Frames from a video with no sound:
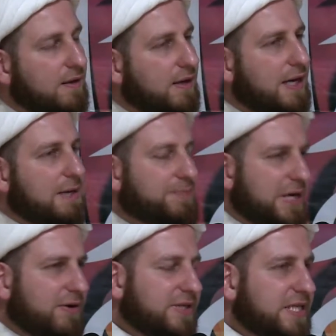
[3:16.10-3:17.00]

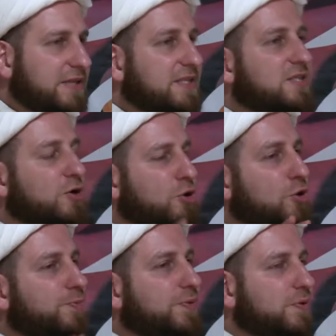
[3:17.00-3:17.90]
Apparently, this
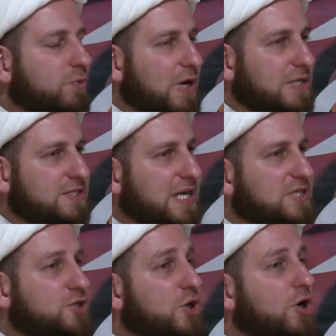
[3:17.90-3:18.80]
group was not
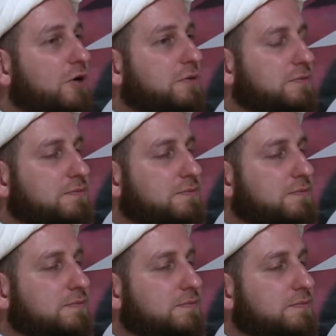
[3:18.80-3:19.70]
so
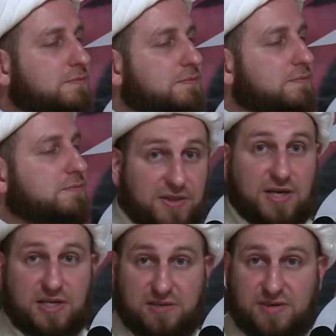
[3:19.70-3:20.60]
primitive in
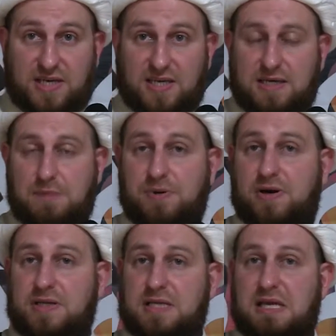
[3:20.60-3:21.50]
their living.
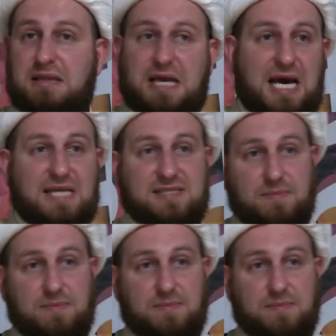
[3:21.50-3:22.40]
Apparently, they had
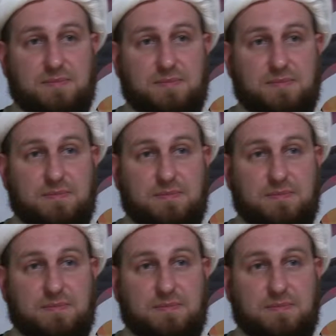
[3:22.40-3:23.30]
some kind
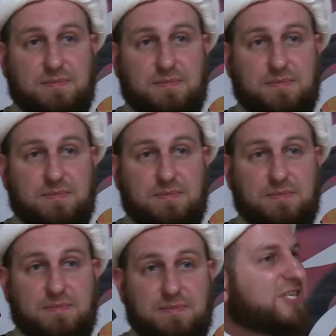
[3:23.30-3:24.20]
of a financial
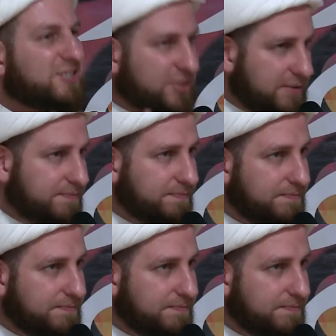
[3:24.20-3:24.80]
system,